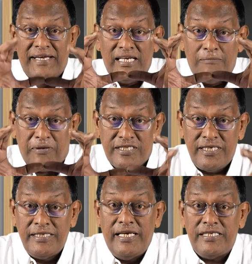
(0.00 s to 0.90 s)

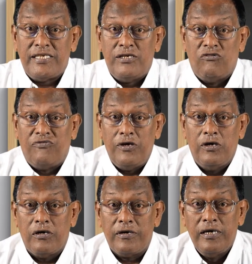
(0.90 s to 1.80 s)
presentation of
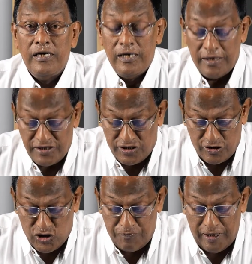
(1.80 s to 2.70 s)
your
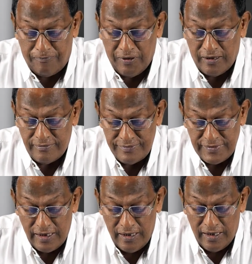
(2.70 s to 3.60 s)
research paper.
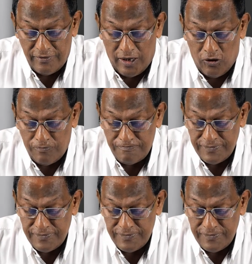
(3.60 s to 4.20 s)
Now,